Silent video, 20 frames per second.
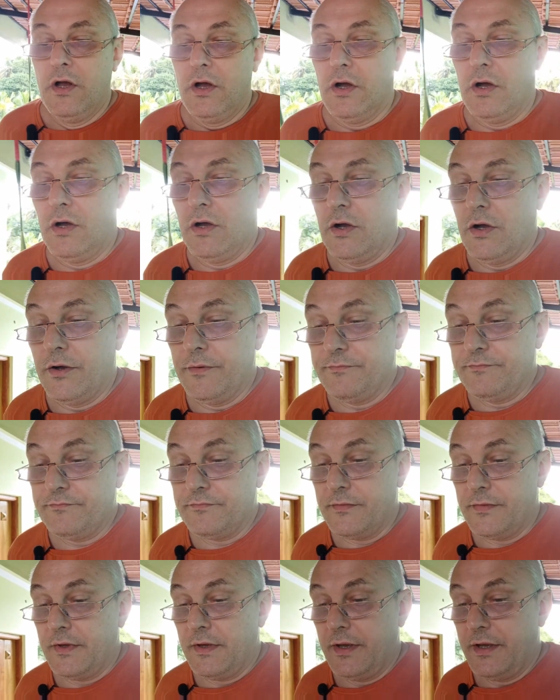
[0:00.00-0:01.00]
Um,
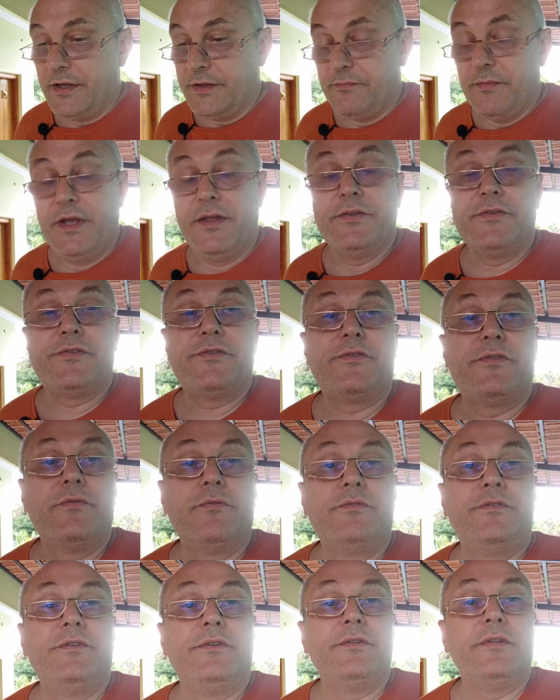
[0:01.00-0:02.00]
it means
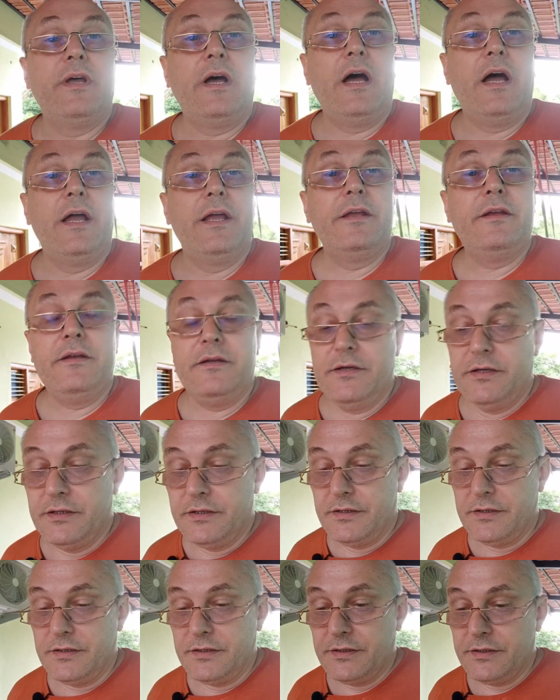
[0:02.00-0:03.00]
to deny
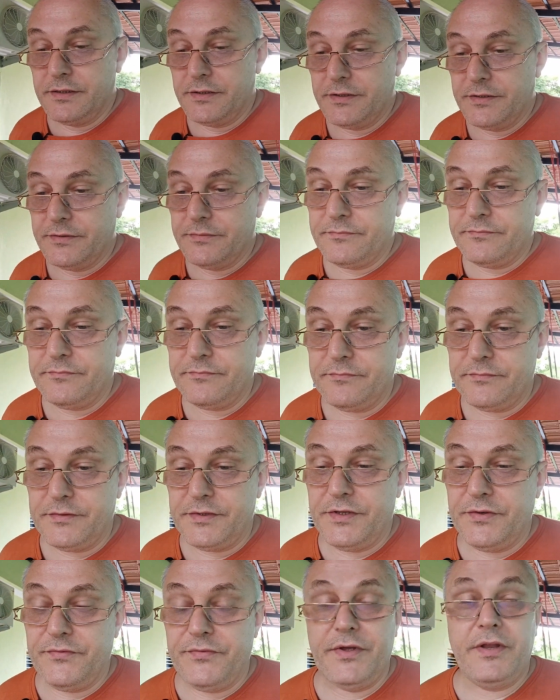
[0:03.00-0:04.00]

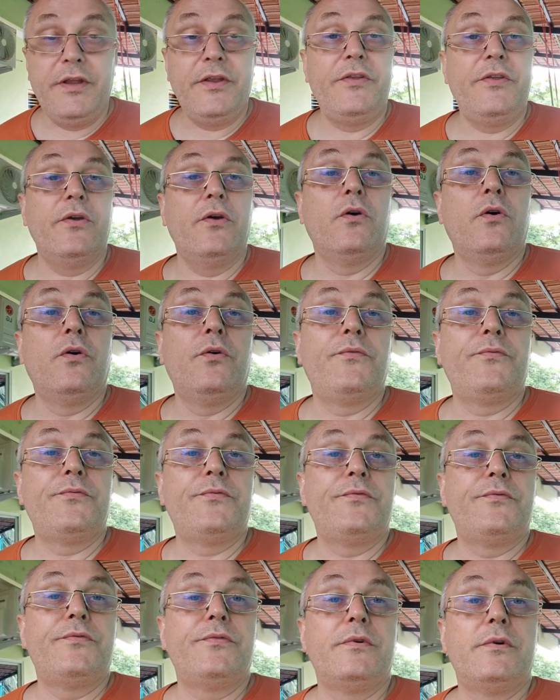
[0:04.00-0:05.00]
um, divinity of
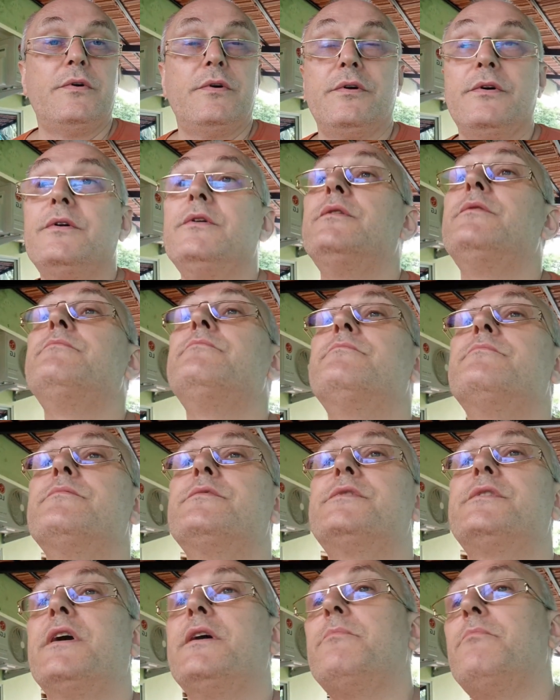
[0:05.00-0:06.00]

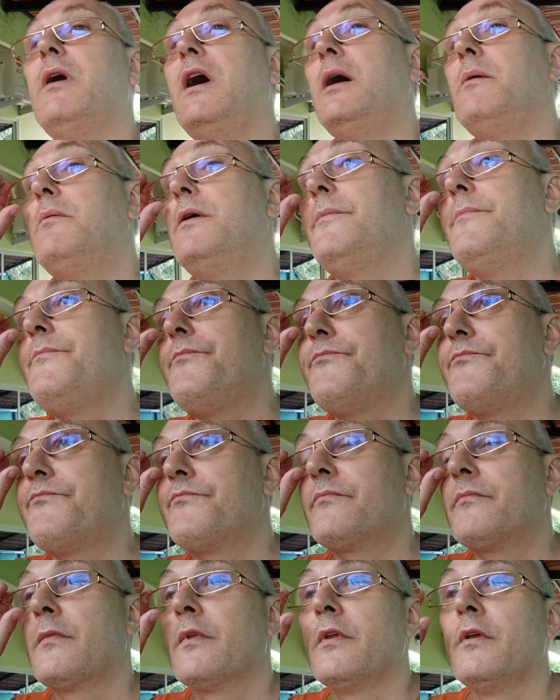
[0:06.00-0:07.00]
uh, Sai Baba,
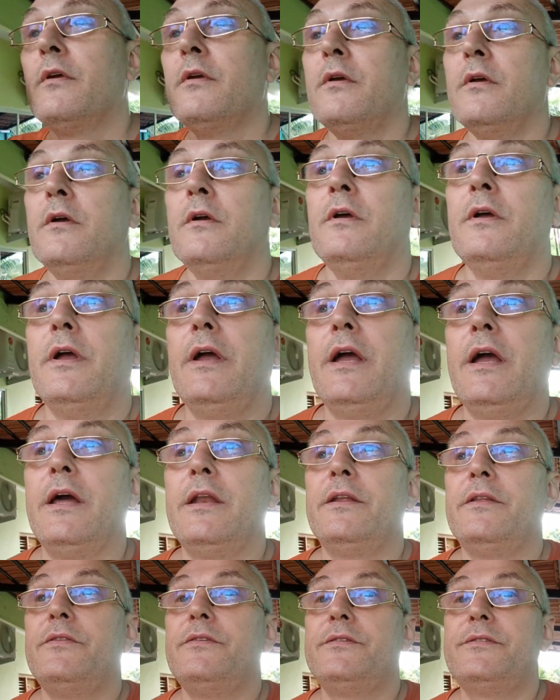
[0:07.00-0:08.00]

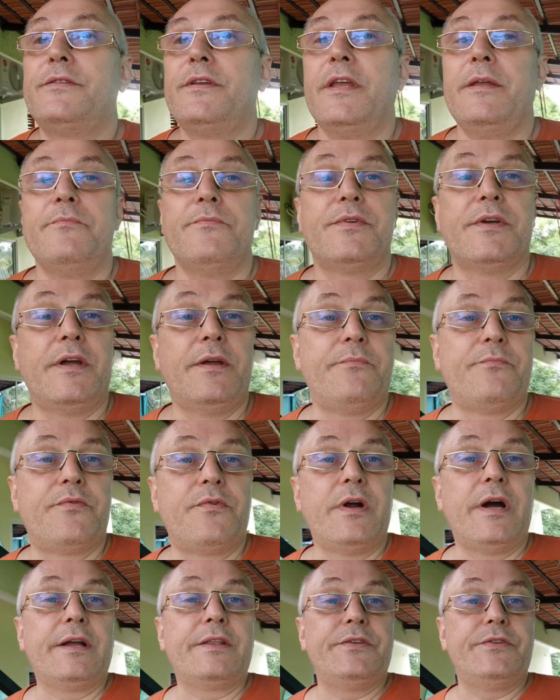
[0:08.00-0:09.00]
and at the same time
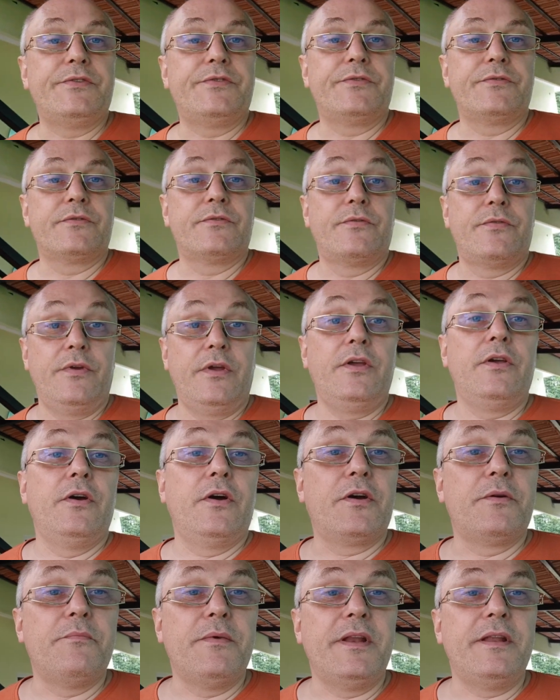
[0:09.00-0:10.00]
practice Kriya
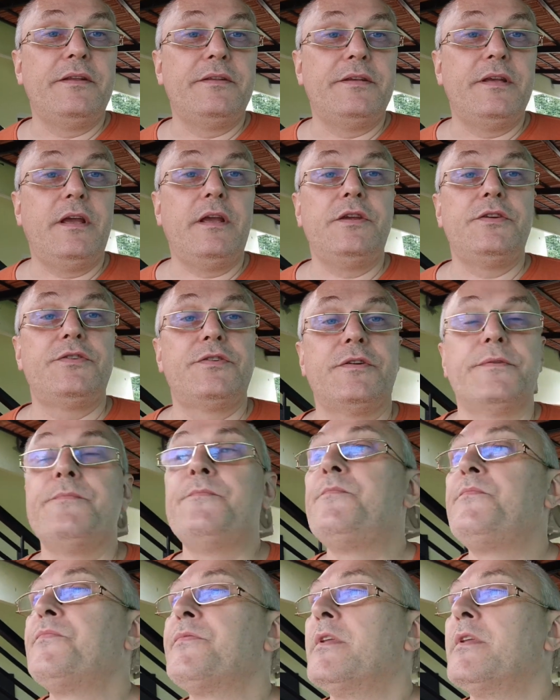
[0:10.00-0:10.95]
Yoga meditation.